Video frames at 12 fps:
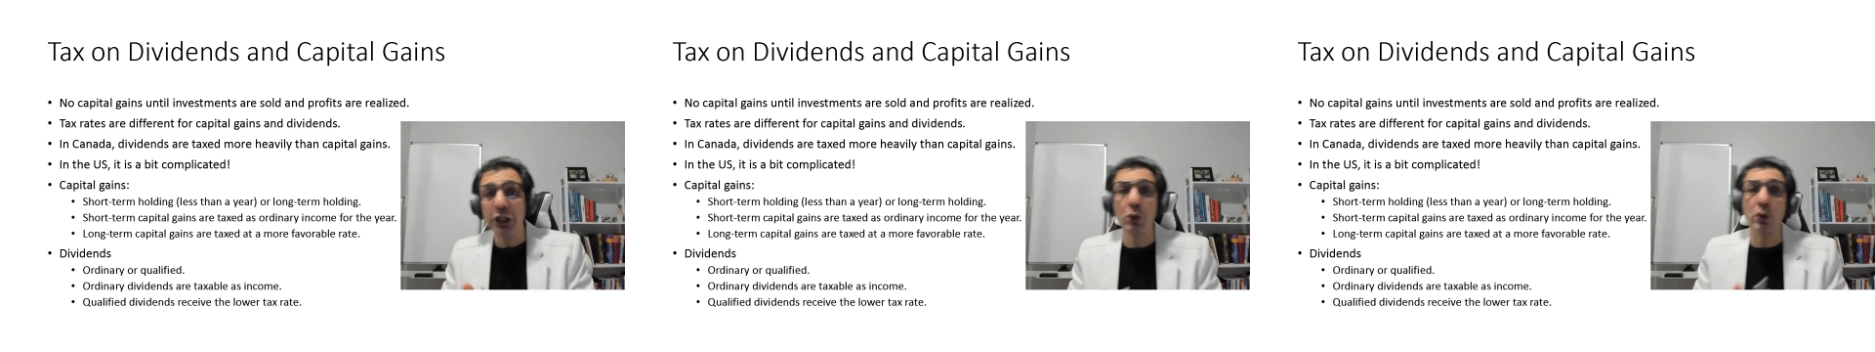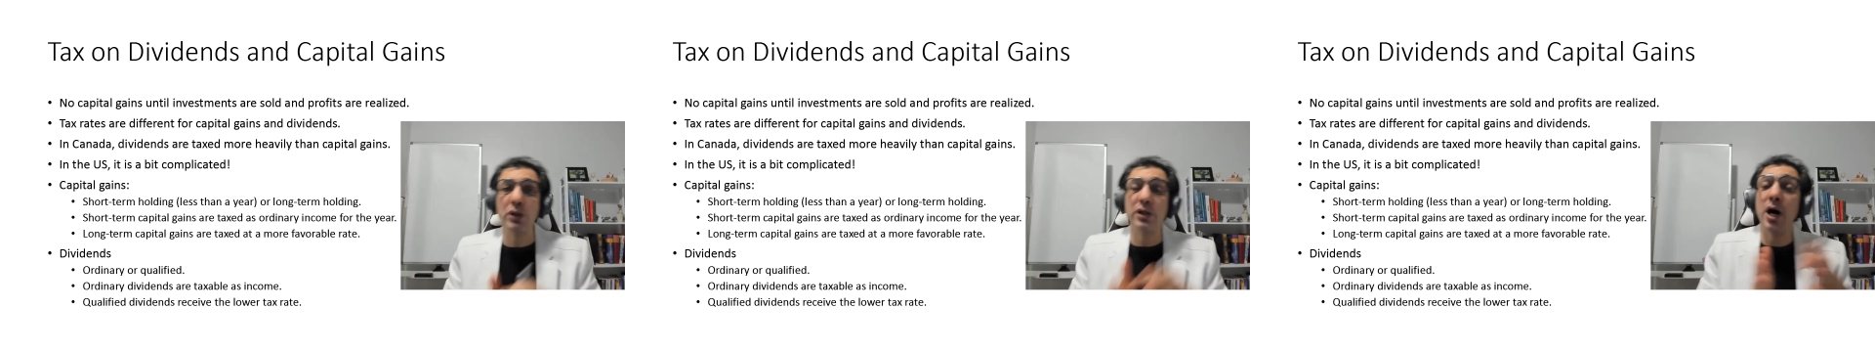or
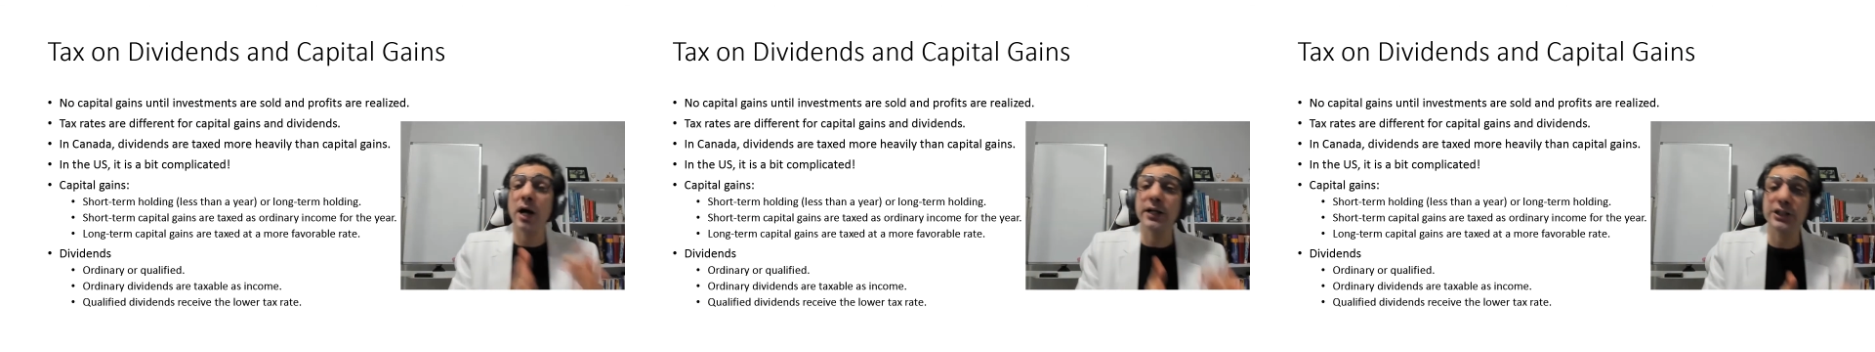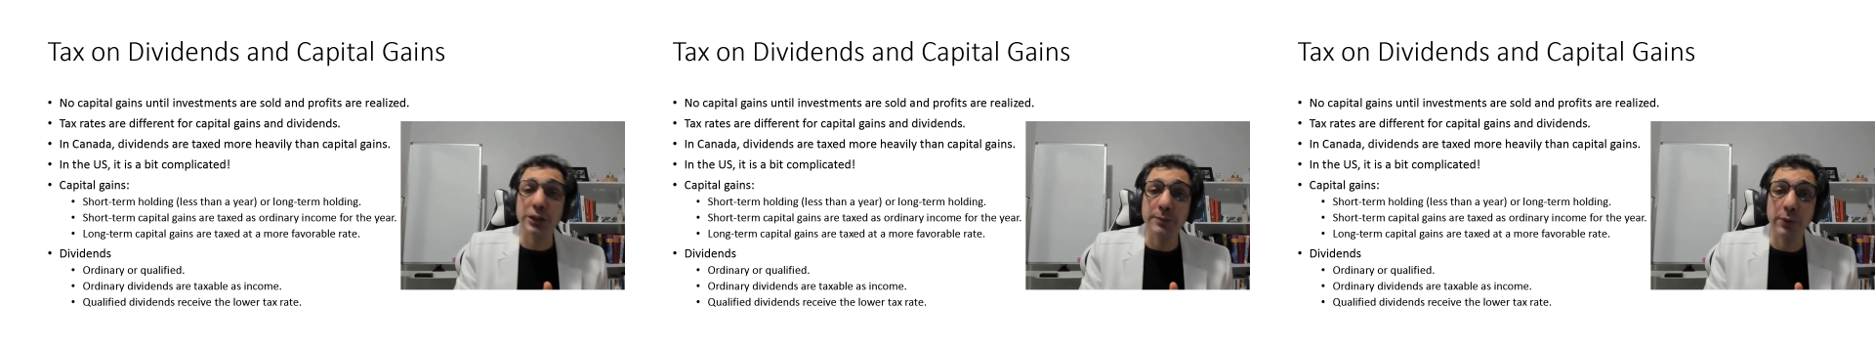
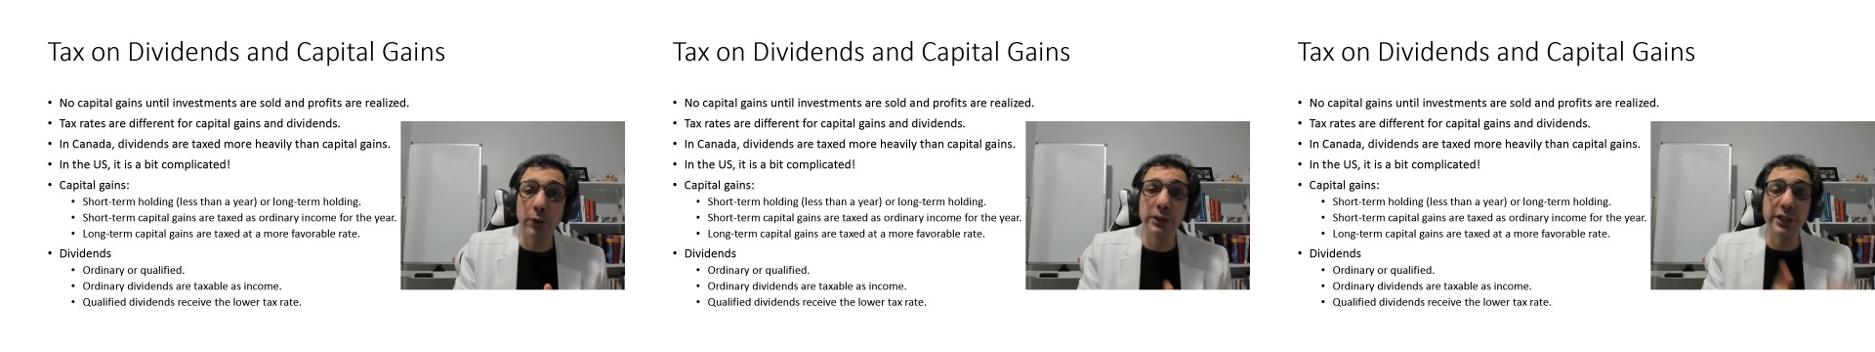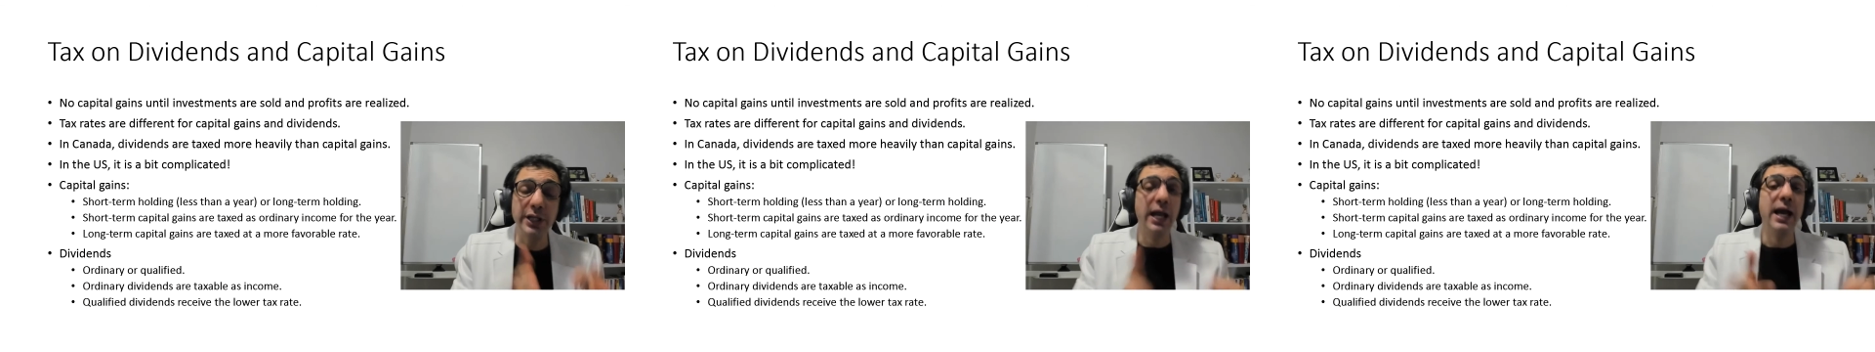long-term
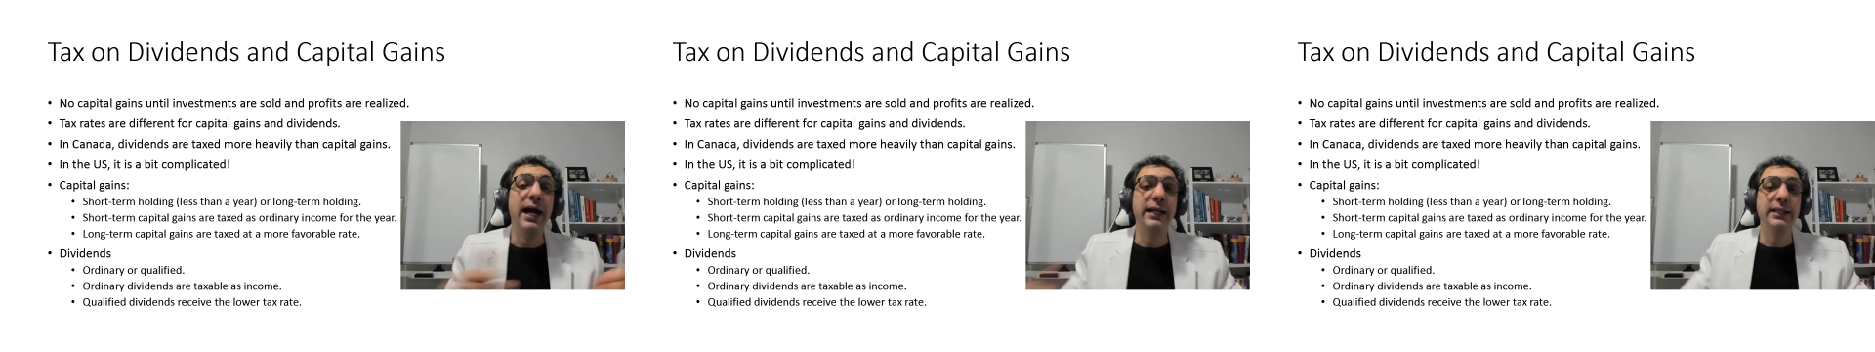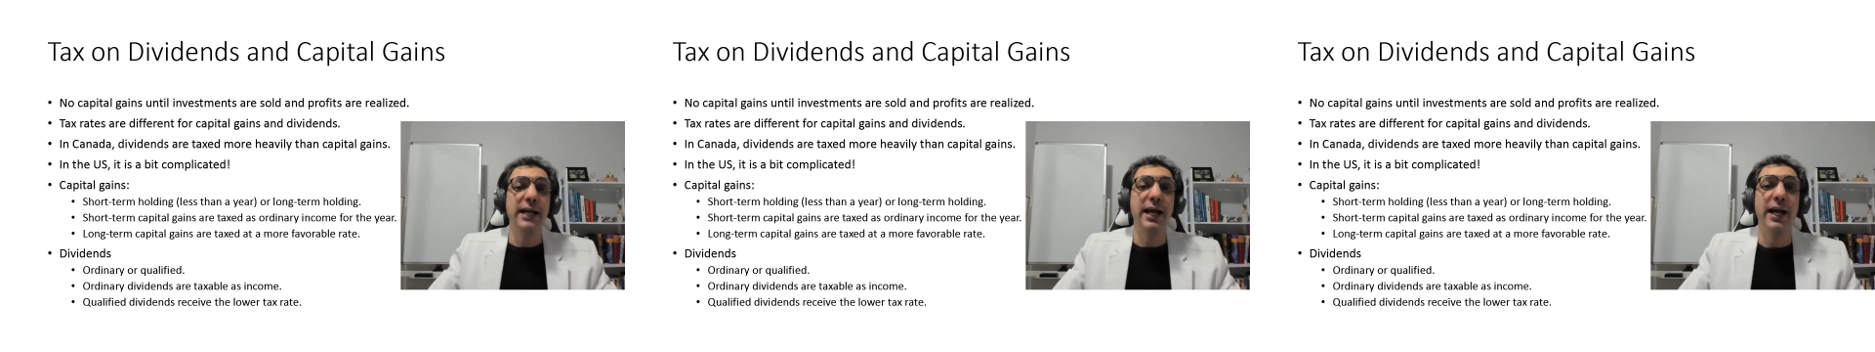holding,
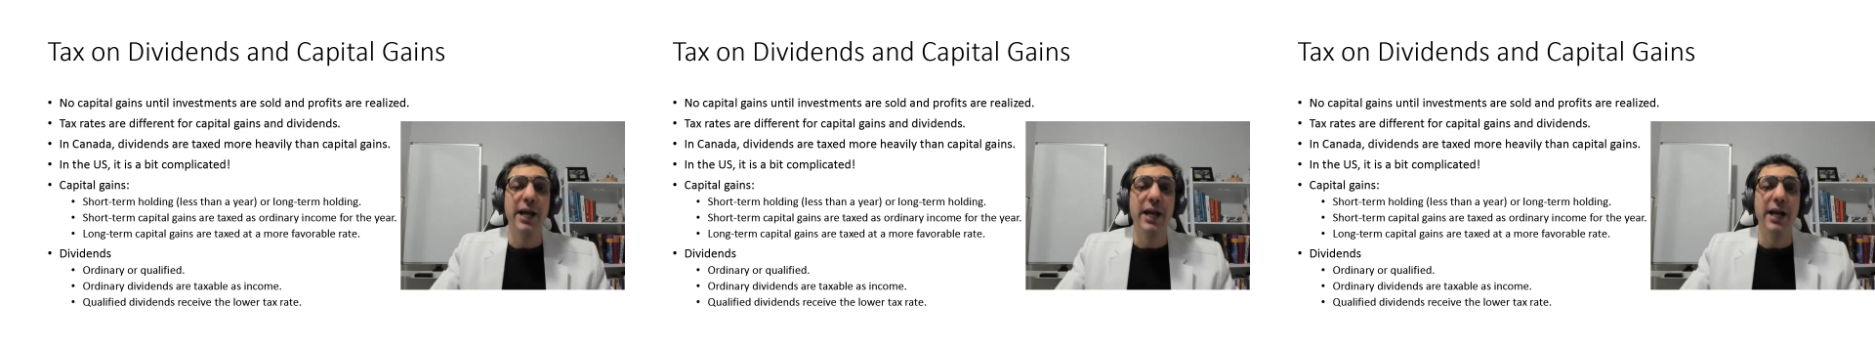the